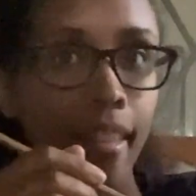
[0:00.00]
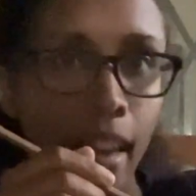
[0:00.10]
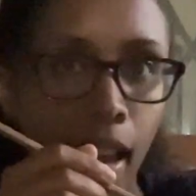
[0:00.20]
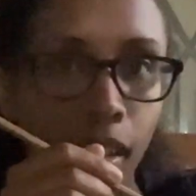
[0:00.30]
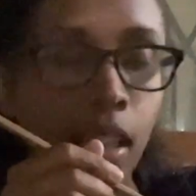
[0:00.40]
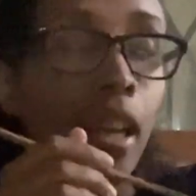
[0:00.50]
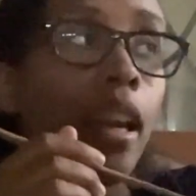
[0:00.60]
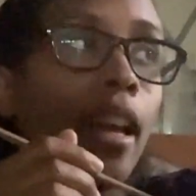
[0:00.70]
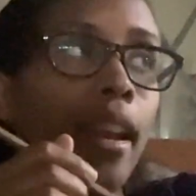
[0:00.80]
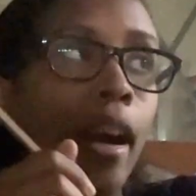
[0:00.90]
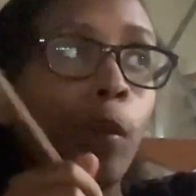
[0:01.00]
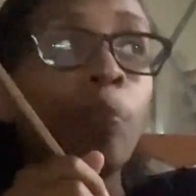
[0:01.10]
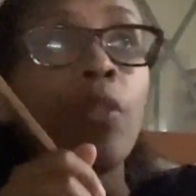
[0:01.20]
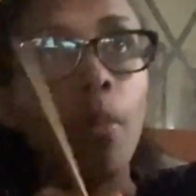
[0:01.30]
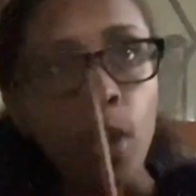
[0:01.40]
that. Now,
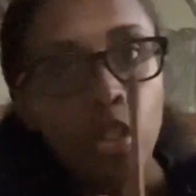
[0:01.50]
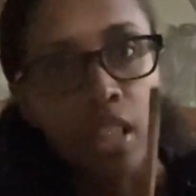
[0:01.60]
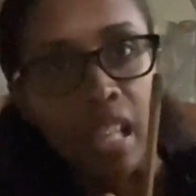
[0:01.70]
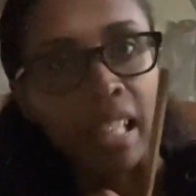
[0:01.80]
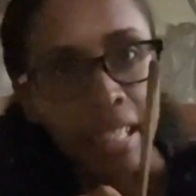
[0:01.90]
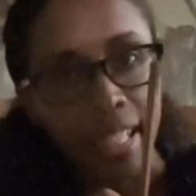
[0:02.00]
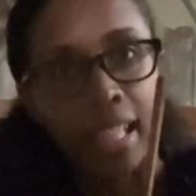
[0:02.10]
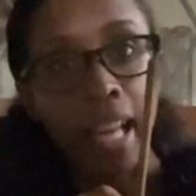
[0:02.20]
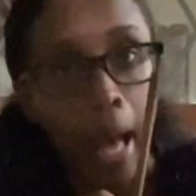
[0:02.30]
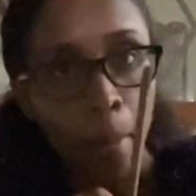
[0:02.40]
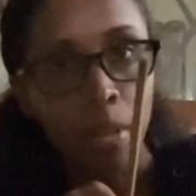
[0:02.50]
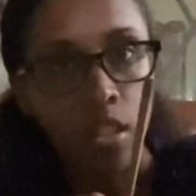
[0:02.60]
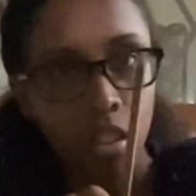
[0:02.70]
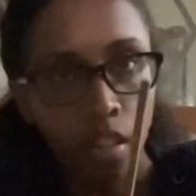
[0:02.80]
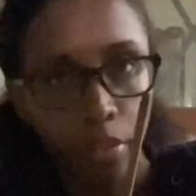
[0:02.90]
most of that leaning
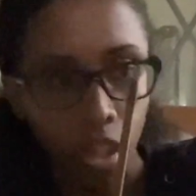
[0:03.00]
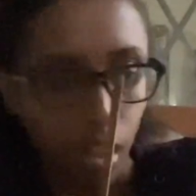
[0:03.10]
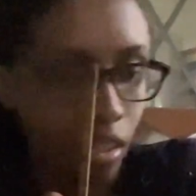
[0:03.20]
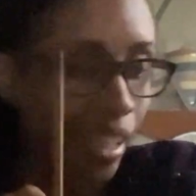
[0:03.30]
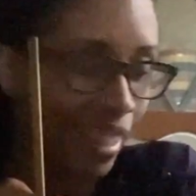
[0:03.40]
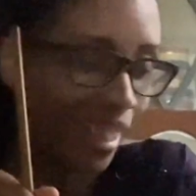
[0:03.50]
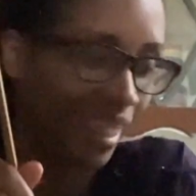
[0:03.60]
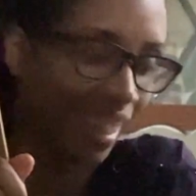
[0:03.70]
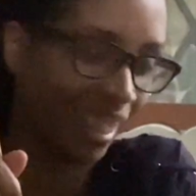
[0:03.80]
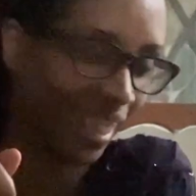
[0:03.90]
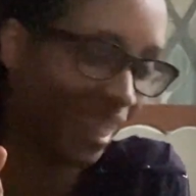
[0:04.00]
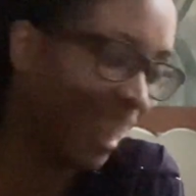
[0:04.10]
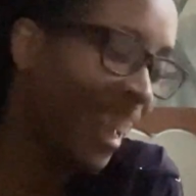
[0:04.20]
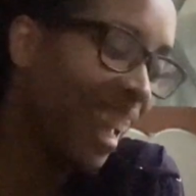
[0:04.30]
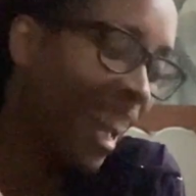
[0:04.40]
happens in the fall.
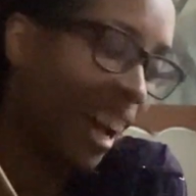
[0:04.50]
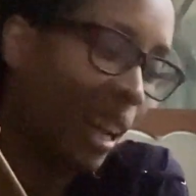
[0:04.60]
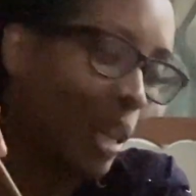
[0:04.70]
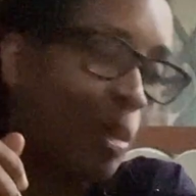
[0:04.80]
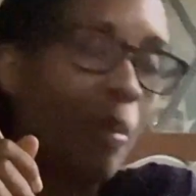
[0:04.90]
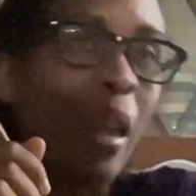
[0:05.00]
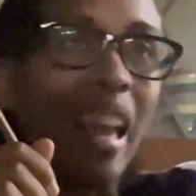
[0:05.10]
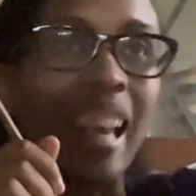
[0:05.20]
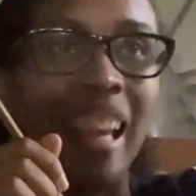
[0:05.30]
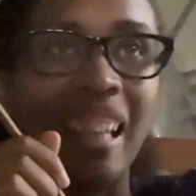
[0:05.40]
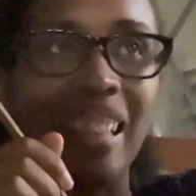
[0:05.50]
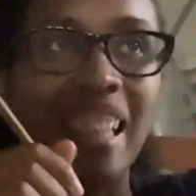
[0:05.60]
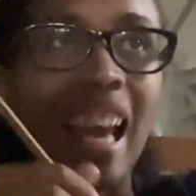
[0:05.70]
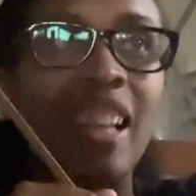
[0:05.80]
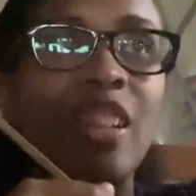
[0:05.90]
And
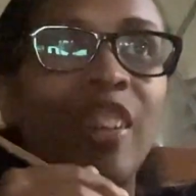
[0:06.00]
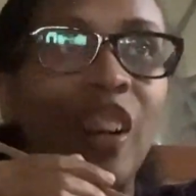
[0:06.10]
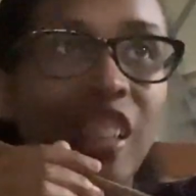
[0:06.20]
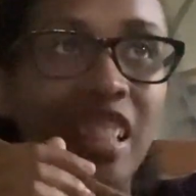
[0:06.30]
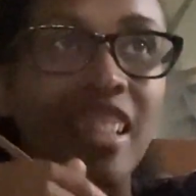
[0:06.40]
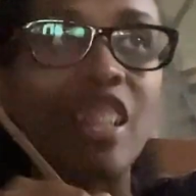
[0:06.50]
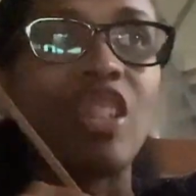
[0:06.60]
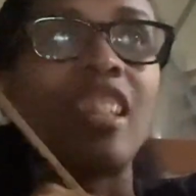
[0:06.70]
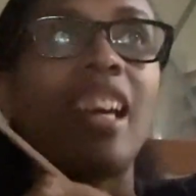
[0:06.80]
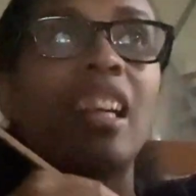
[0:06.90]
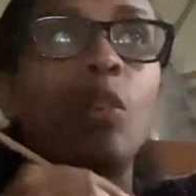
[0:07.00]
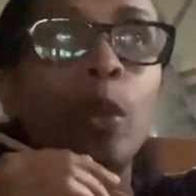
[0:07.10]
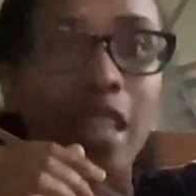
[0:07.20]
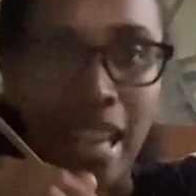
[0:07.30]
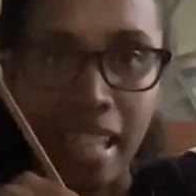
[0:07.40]
as our garden is just like, we're
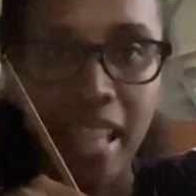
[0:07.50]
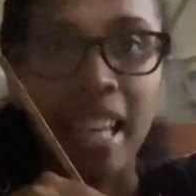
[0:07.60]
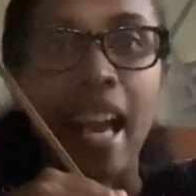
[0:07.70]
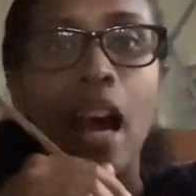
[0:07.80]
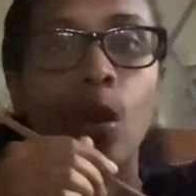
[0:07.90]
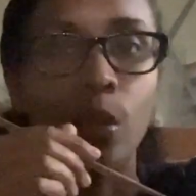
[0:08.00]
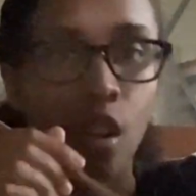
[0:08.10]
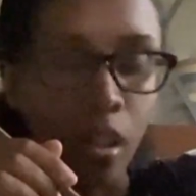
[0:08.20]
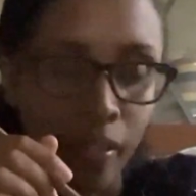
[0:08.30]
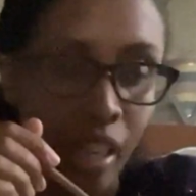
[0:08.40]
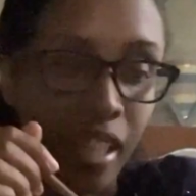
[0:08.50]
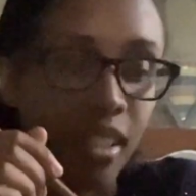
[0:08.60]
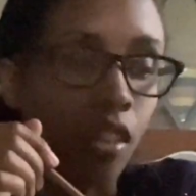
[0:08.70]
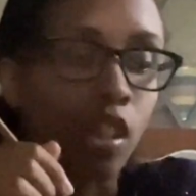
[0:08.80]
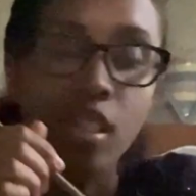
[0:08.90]
taking it out and all of that kind of
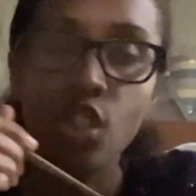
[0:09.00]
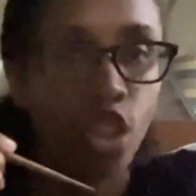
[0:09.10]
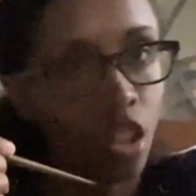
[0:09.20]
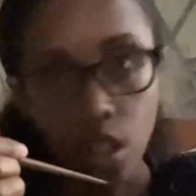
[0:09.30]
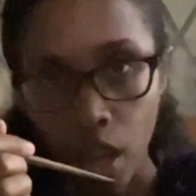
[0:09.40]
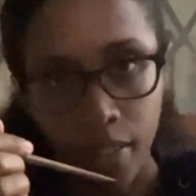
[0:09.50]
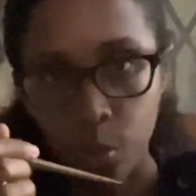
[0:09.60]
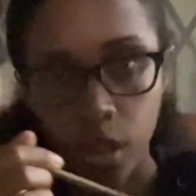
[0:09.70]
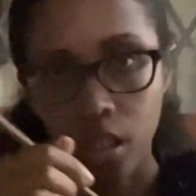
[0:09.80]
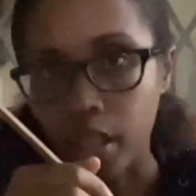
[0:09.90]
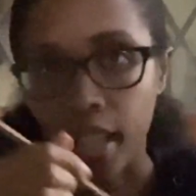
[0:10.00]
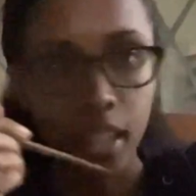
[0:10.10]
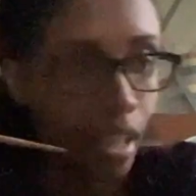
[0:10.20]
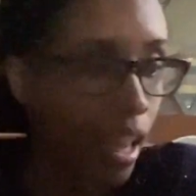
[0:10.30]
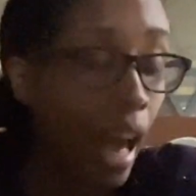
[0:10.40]
stuff, because it's just a lot of work. Like,
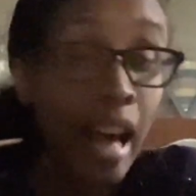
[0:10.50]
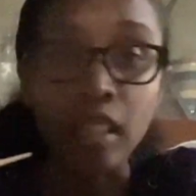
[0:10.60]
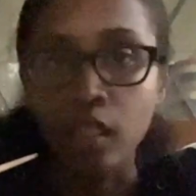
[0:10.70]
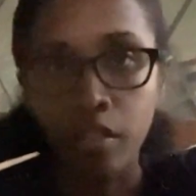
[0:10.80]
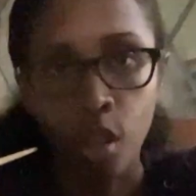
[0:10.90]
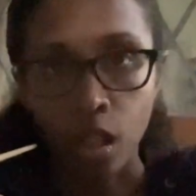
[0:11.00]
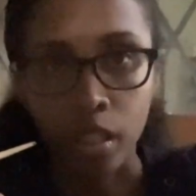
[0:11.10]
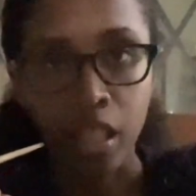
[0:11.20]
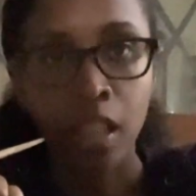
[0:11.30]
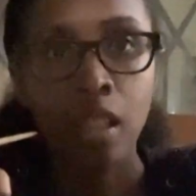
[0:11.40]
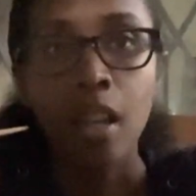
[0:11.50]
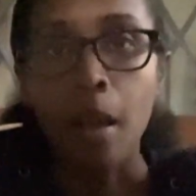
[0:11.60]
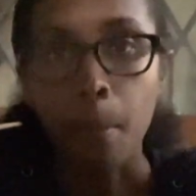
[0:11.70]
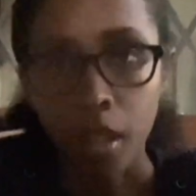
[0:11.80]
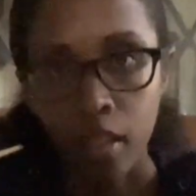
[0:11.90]
I love gardening,
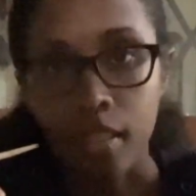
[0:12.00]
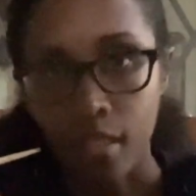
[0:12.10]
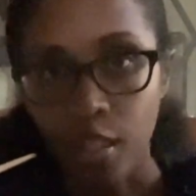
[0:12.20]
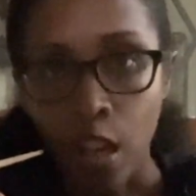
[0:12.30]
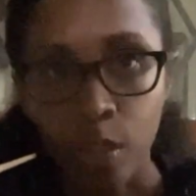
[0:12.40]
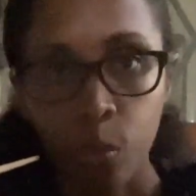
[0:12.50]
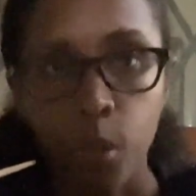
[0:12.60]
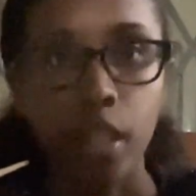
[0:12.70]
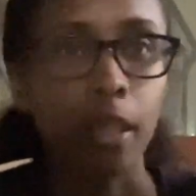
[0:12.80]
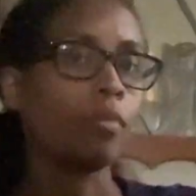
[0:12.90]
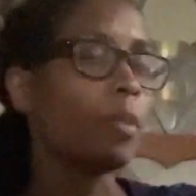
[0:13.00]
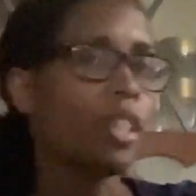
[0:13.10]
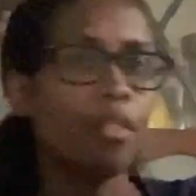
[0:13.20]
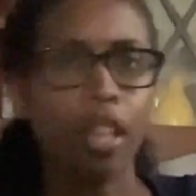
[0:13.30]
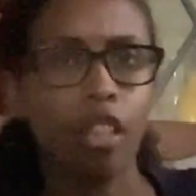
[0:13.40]
but it is a lot of work. Let me
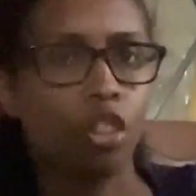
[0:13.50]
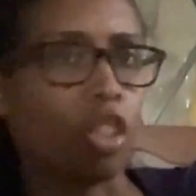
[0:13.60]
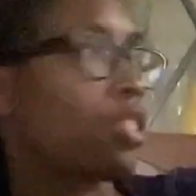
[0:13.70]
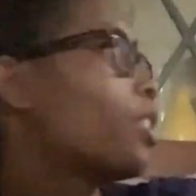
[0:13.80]
see if I can adjust the